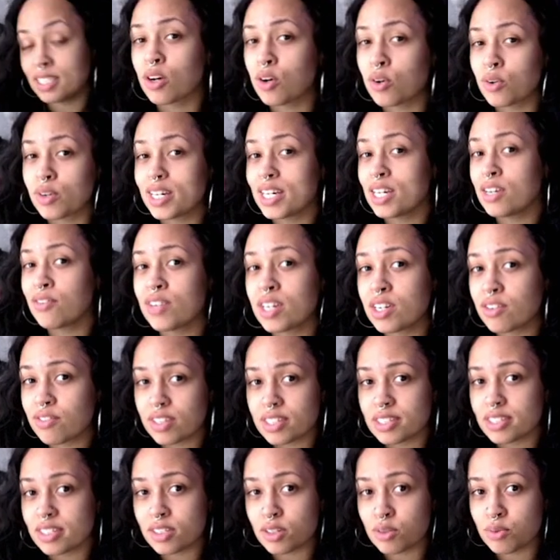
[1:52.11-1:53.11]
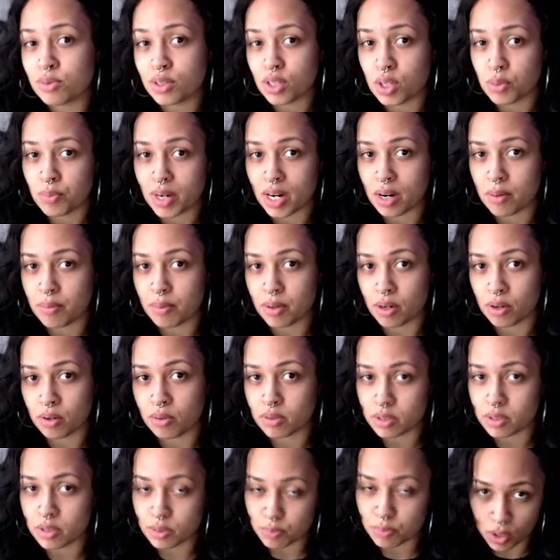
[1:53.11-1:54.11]
So even if this is a really bare
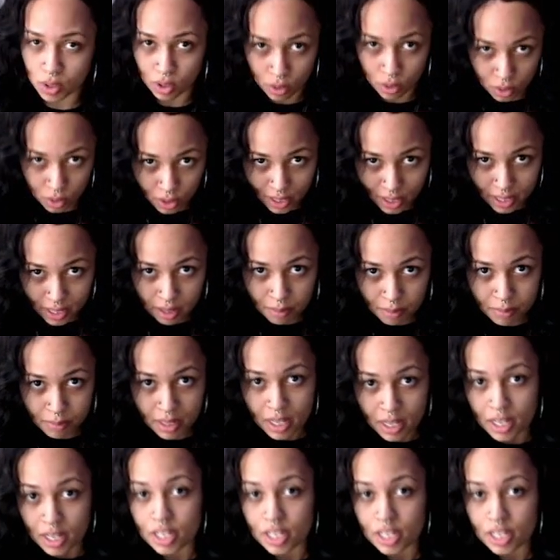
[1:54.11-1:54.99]
bones program,